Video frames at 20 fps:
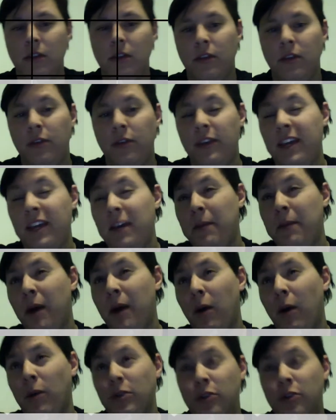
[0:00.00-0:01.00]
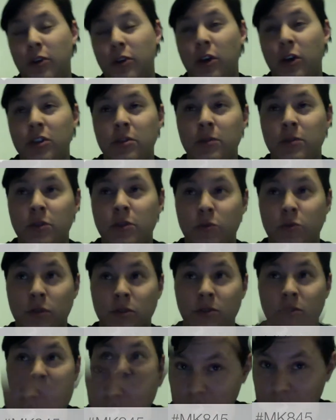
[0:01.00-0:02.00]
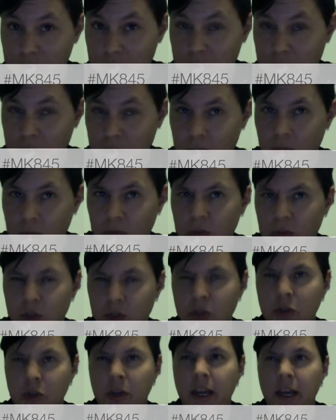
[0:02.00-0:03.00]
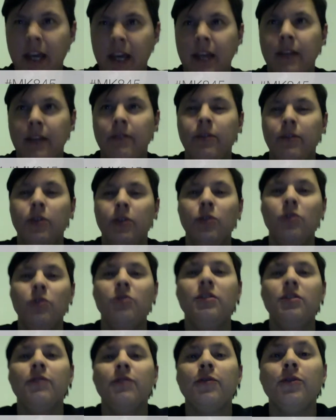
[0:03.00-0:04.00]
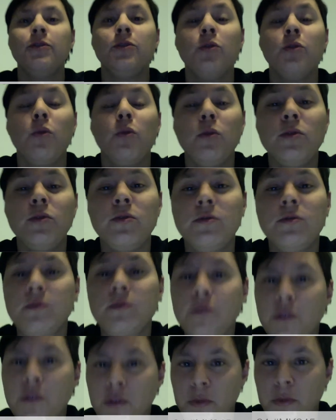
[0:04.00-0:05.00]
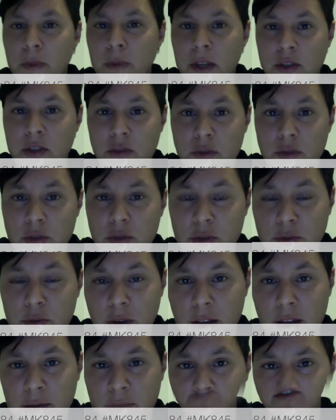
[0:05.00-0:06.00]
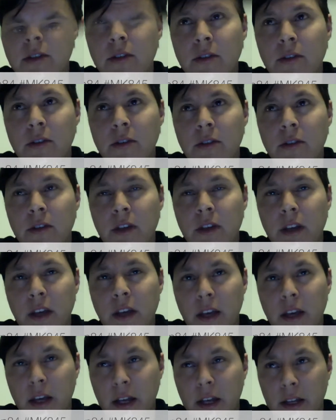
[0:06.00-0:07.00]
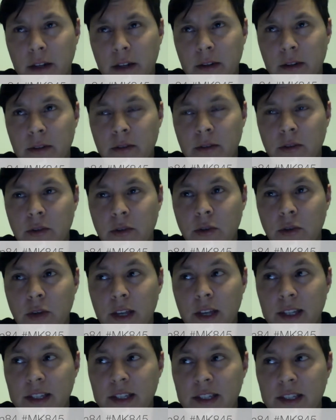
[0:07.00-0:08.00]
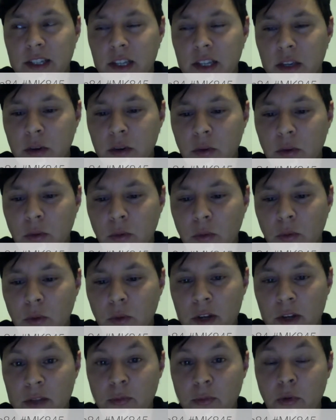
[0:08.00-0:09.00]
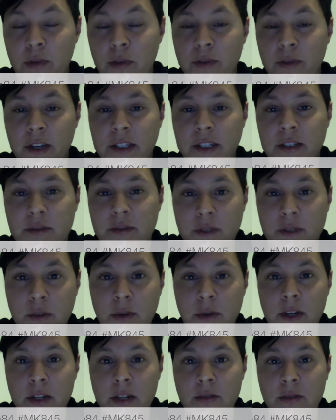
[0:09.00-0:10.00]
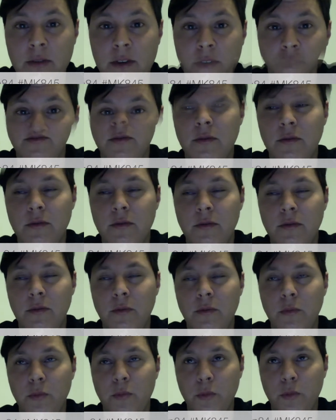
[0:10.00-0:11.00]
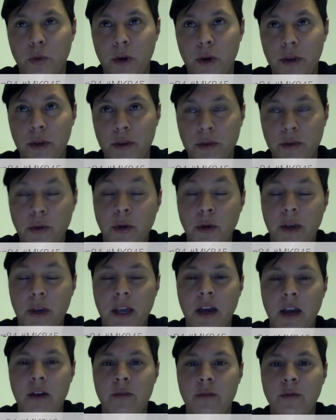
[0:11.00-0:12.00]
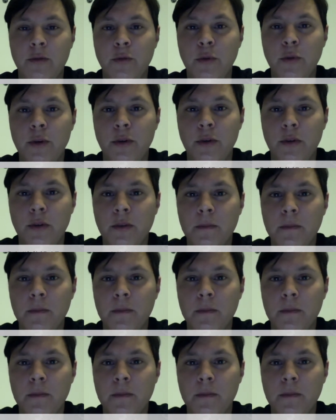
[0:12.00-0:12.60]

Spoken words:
Think about what your customers want to see. You can use different tools to measure the traffic, and you can see what is more effective in creating traffic with your account of Twitter.